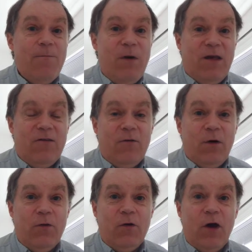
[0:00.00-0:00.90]
based on
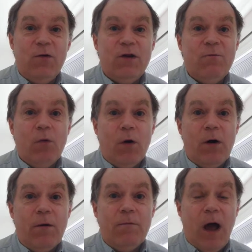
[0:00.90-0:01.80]
whether or not you did
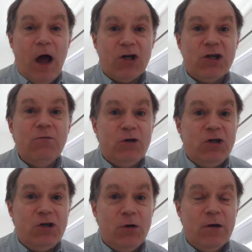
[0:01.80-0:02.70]
more Asha, which
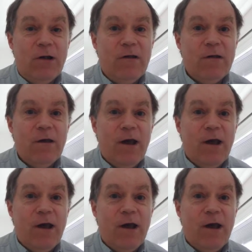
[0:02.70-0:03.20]
is goodness,